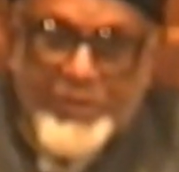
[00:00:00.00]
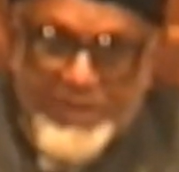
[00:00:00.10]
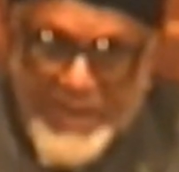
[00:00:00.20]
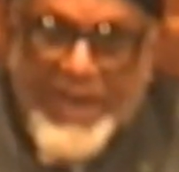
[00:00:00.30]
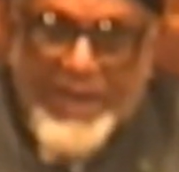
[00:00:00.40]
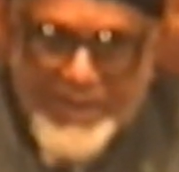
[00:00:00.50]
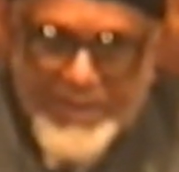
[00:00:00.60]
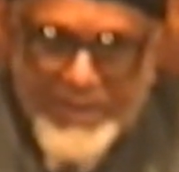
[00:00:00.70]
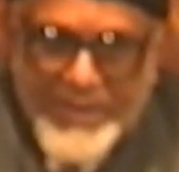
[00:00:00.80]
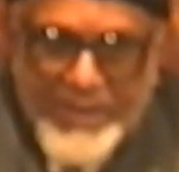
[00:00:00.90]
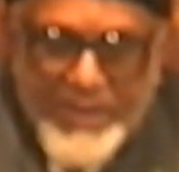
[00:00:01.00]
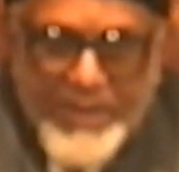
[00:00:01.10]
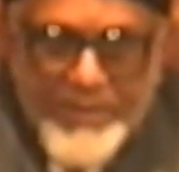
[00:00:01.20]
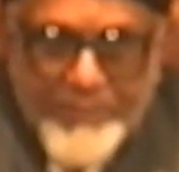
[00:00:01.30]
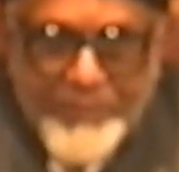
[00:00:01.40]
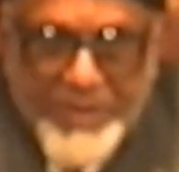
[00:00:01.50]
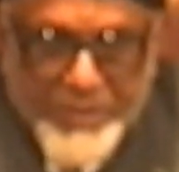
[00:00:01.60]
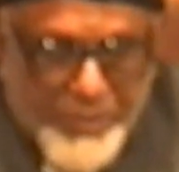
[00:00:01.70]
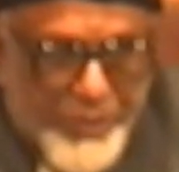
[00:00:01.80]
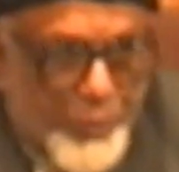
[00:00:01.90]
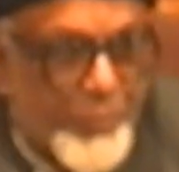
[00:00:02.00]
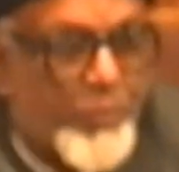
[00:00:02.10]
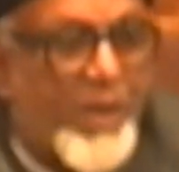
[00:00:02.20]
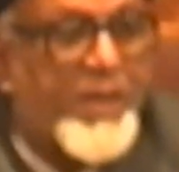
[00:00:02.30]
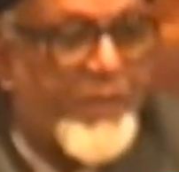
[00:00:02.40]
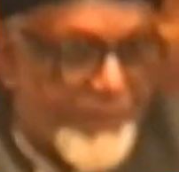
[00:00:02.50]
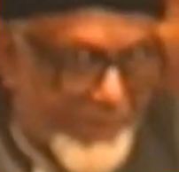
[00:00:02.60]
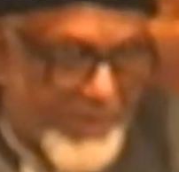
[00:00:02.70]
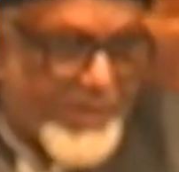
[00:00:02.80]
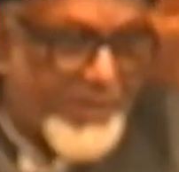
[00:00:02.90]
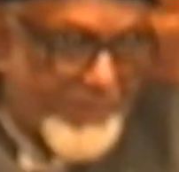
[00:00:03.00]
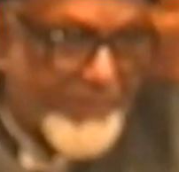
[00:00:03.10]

desire, it's going to be quite different.